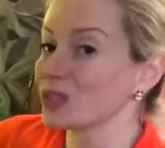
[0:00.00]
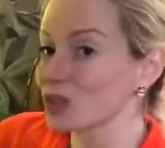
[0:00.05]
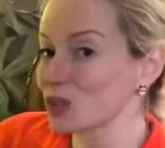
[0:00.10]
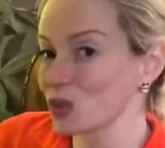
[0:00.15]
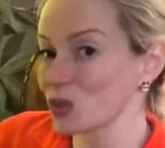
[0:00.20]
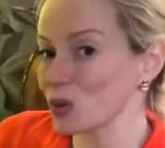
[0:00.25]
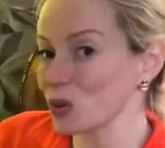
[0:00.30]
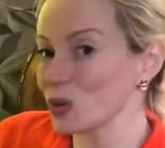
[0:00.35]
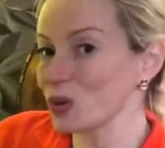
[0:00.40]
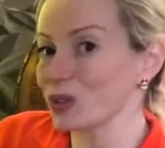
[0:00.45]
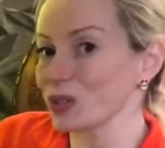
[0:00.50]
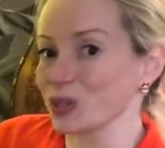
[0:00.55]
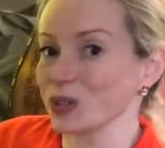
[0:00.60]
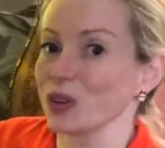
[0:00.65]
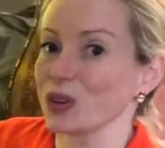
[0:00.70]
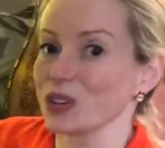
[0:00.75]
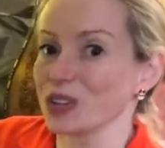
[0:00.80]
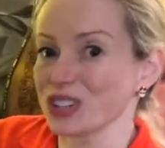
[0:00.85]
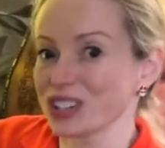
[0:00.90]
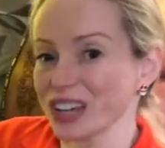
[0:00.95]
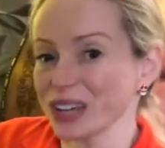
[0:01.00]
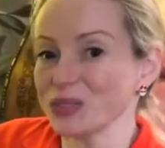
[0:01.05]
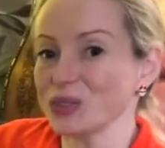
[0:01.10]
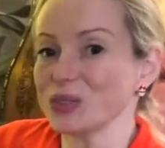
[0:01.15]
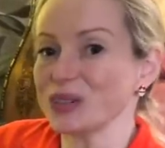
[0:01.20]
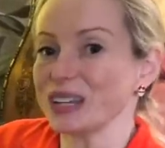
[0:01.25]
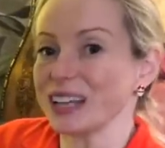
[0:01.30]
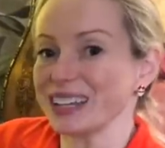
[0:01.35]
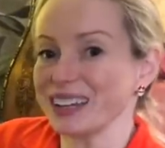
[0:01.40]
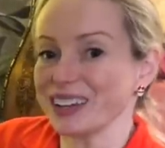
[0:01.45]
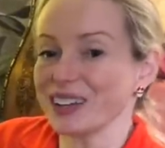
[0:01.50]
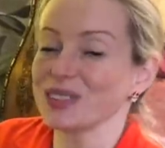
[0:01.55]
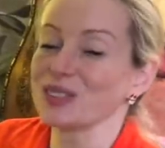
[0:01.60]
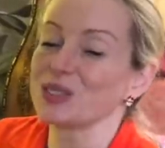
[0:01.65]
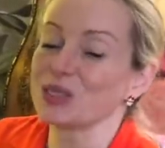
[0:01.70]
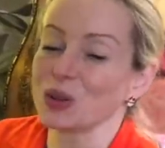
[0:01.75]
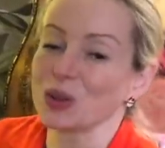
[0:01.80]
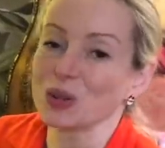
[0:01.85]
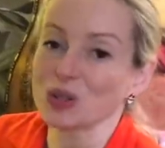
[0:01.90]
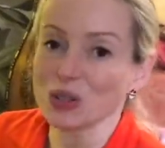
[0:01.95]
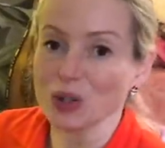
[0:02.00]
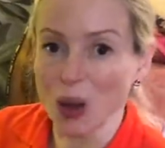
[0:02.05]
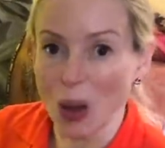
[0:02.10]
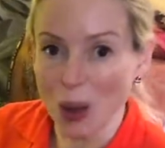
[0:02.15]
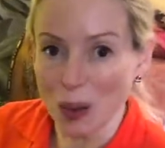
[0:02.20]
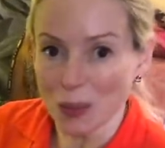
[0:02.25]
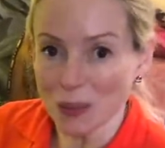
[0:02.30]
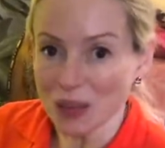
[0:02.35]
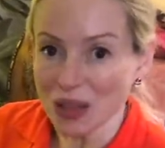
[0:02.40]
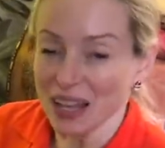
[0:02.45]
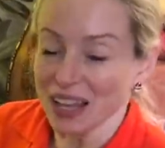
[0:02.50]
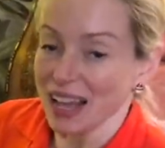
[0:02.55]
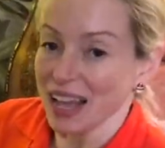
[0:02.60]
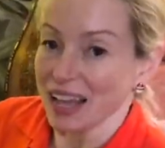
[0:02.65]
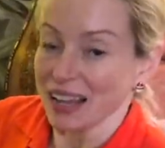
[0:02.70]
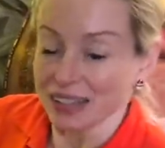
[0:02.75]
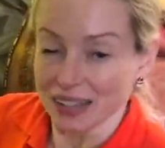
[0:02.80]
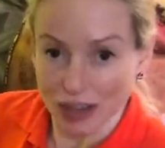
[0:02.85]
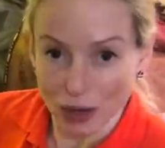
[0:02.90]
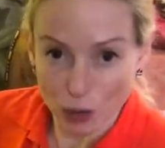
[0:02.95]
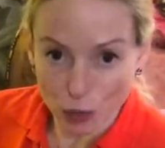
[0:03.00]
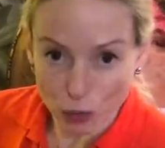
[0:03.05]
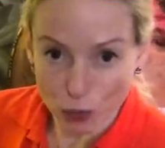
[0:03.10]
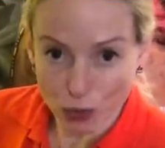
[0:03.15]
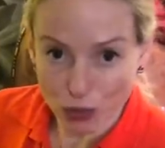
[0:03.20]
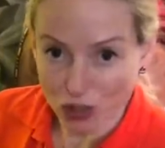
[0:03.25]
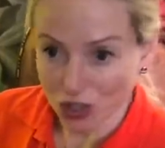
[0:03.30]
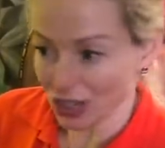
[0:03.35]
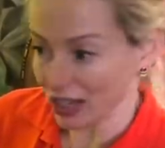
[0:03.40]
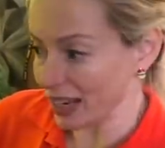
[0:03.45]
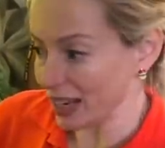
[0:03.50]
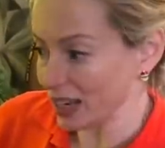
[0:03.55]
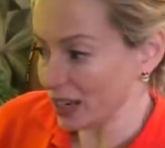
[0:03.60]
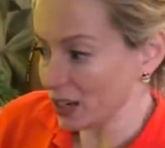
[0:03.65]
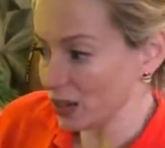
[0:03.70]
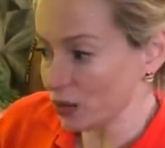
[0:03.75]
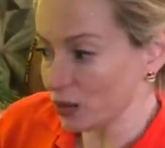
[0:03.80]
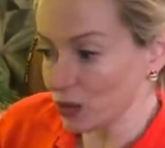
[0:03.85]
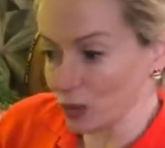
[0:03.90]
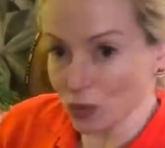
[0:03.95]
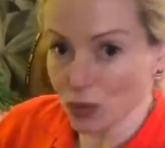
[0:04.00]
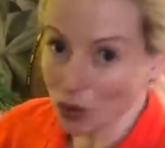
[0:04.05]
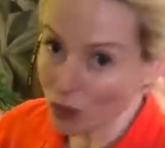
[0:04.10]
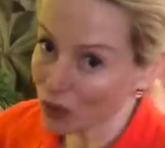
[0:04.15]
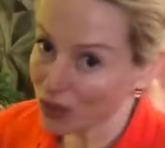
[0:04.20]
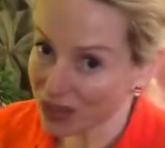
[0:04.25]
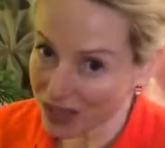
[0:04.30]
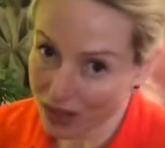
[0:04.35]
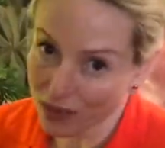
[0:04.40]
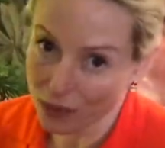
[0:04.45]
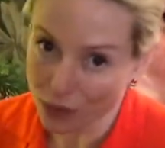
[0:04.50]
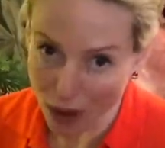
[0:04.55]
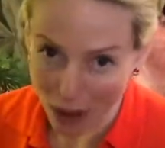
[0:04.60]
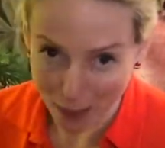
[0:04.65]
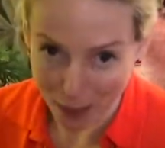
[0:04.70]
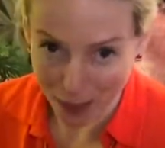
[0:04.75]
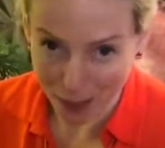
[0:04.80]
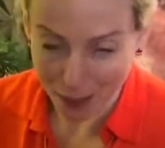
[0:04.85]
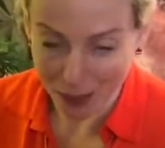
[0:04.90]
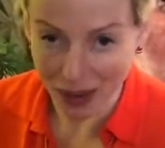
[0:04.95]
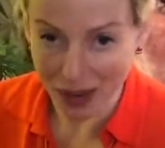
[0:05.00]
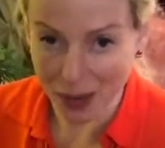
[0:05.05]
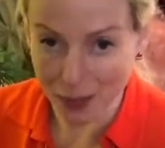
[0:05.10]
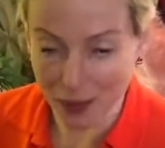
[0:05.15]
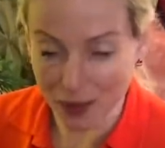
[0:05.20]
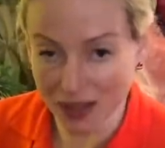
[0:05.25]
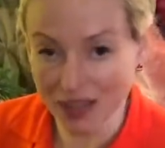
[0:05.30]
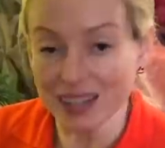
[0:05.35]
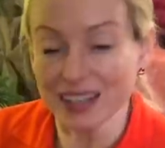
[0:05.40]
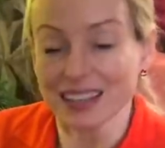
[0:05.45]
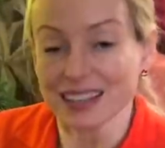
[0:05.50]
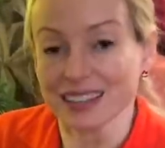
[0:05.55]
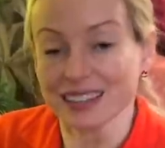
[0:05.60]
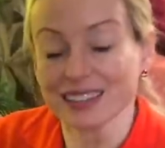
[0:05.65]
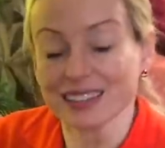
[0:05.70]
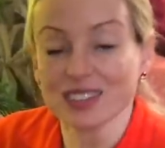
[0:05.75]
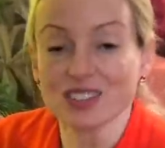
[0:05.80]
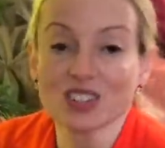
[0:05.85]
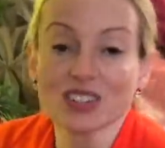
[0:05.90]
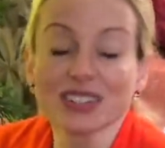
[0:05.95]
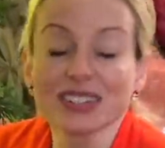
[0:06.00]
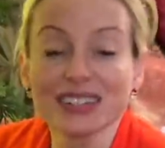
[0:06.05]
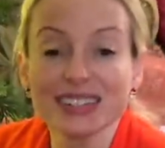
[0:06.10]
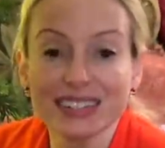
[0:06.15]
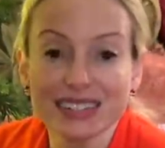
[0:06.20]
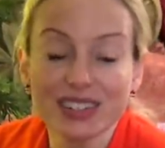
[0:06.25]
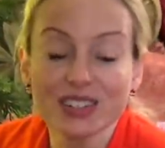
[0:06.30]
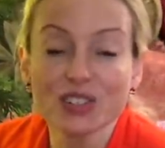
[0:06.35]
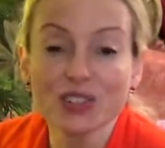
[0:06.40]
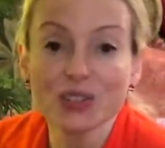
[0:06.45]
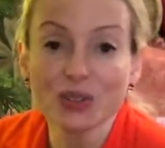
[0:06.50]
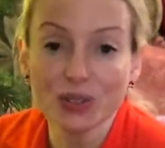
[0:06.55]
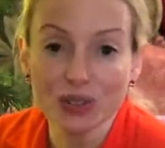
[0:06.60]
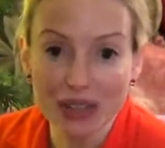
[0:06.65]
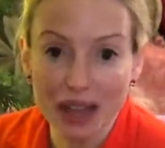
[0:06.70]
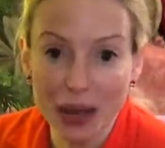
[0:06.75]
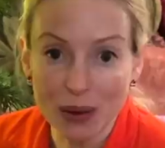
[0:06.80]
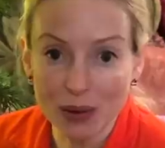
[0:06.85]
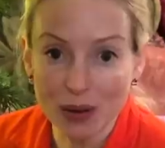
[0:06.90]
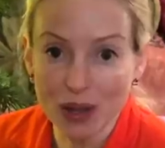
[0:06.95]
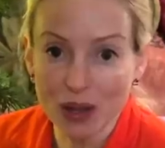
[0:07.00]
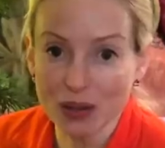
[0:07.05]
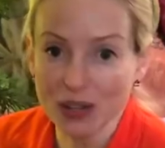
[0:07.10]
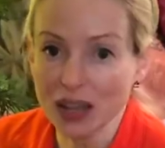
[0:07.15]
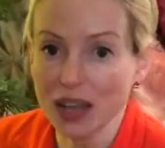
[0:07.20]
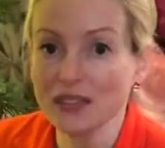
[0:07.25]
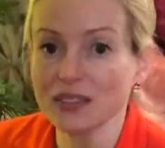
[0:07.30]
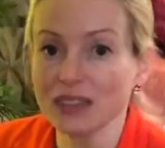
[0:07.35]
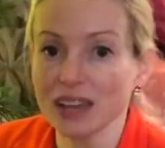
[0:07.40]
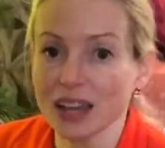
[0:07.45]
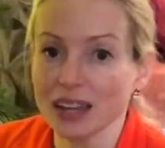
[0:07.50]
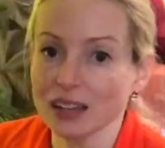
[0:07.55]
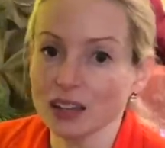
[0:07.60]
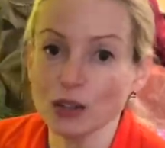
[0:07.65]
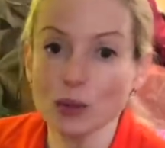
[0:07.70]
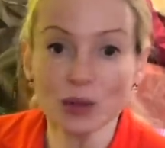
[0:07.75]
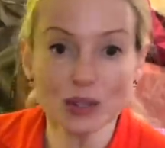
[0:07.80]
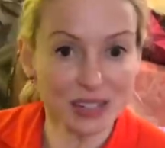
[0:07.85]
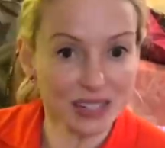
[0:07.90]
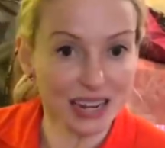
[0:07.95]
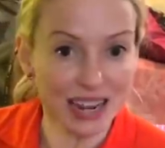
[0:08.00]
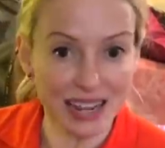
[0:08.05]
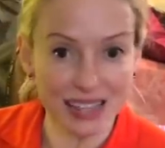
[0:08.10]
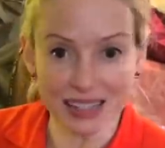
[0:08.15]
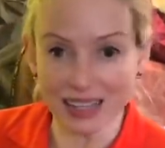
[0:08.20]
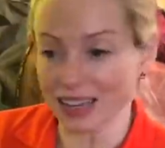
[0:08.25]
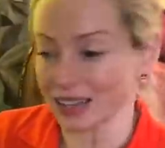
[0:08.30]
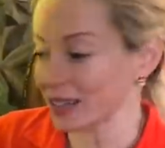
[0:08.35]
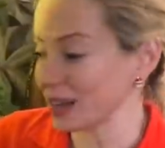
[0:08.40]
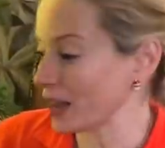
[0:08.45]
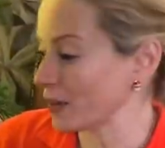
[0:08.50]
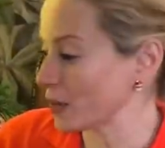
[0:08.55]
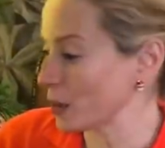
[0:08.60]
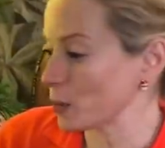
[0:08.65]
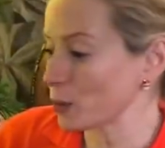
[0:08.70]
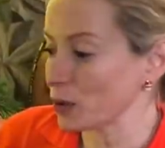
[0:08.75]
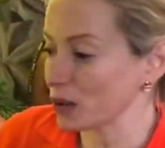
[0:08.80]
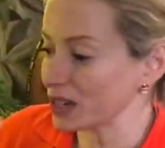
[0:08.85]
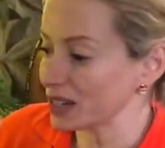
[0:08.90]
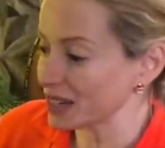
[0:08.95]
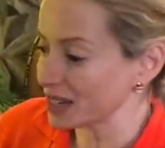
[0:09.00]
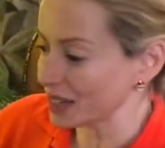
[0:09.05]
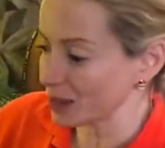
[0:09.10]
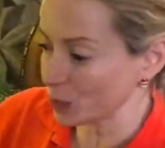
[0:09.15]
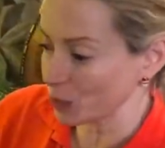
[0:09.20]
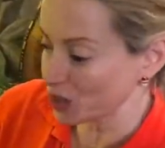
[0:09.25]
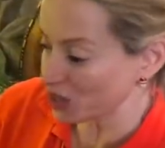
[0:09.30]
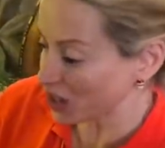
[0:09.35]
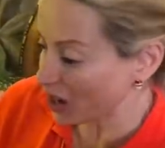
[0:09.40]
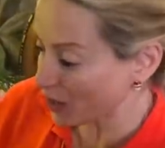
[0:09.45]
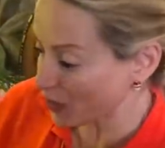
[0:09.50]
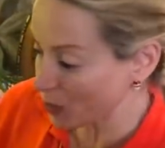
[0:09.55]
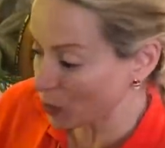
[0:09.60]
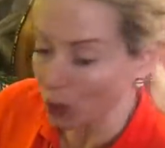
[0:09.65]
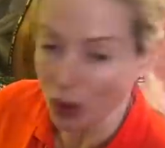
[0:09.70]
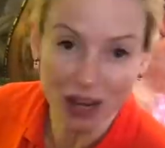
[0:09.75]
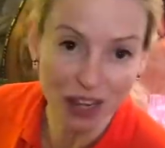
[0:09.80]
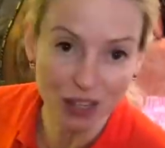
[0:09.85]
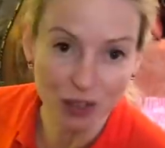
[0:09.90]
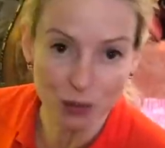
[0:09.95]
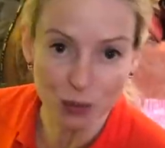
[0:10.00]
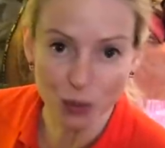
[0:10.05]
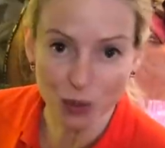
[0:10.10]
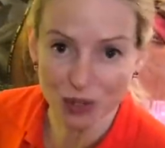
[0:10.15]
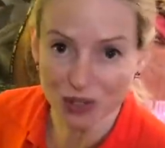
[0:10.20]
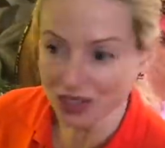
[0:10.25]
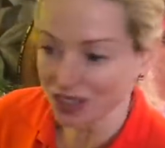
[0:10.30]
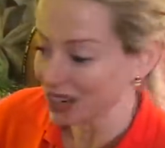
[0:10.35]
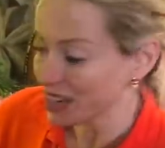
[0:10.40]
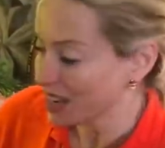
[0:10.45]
store dot chateau de lalande dot com. Now, crucially, you do not receive wrapping paper. This is just a digital download, and then you can take that and have it printed in whichever way you want.